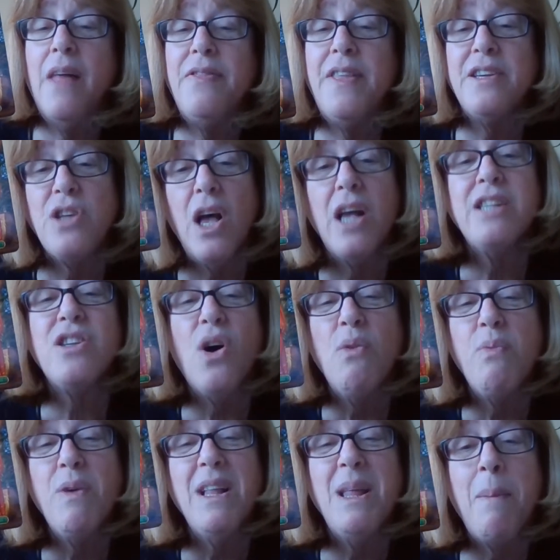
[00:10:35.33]
It's
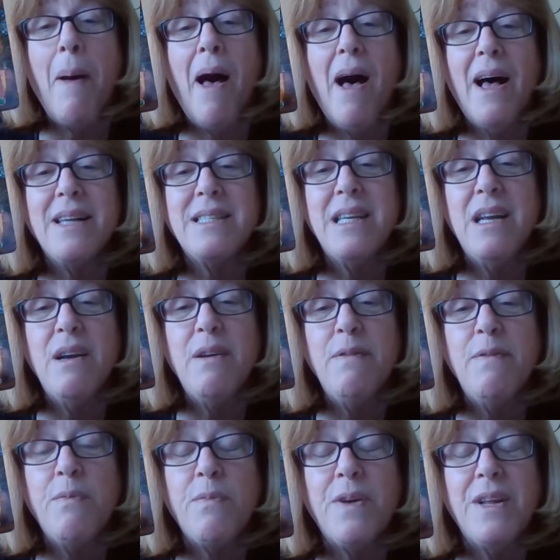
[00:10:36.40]
all really positive
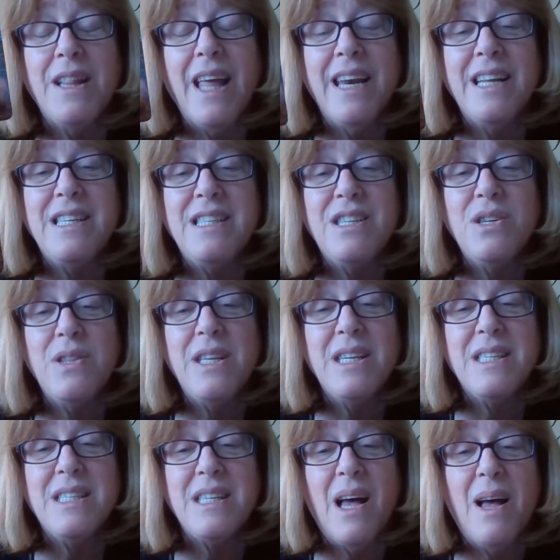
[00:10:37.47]
related to
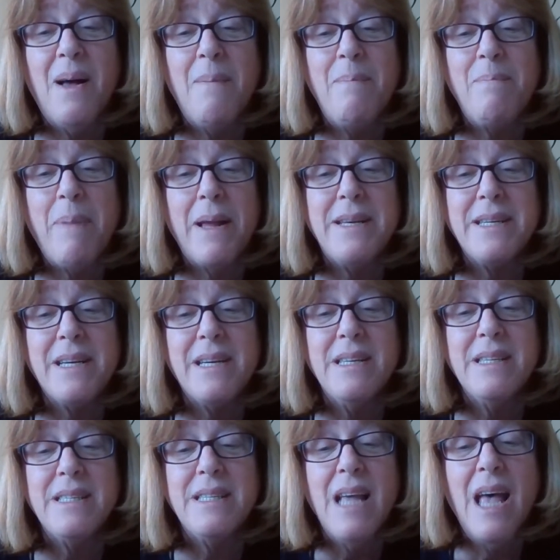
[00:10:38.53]
this
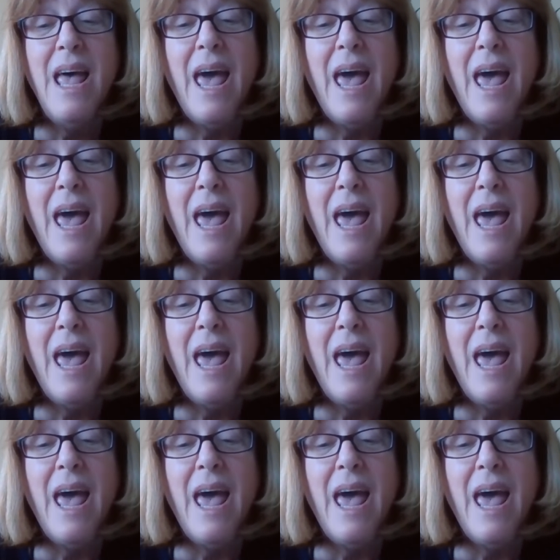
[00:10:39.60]
pentacles,